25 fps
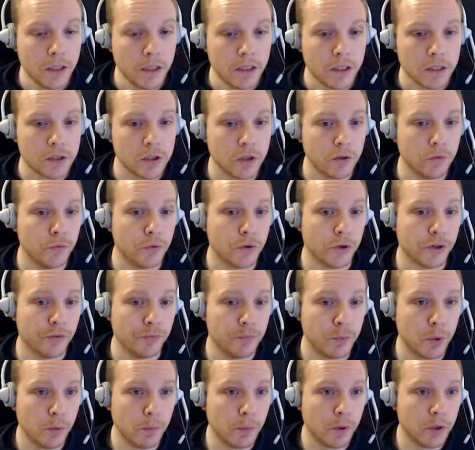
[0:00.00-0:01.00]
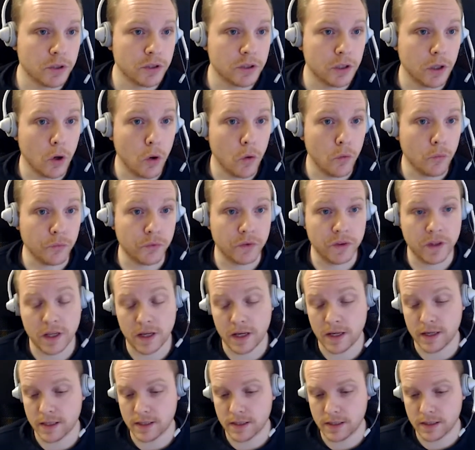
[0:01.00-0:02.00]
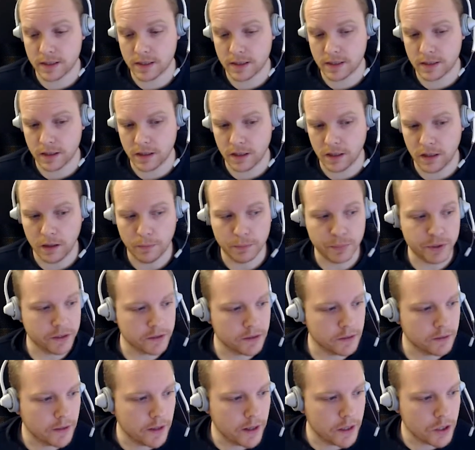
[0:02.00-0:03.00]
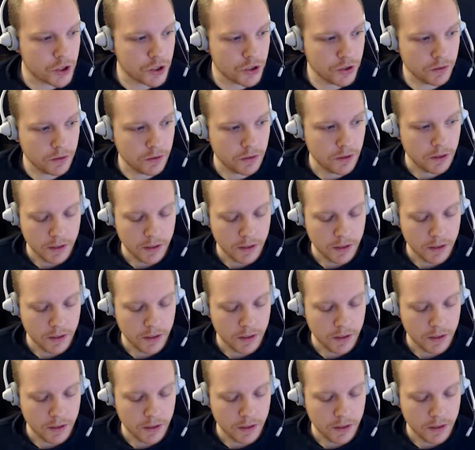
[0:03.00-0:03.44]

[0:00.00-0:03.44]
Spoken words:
So for the purpose of this presentation,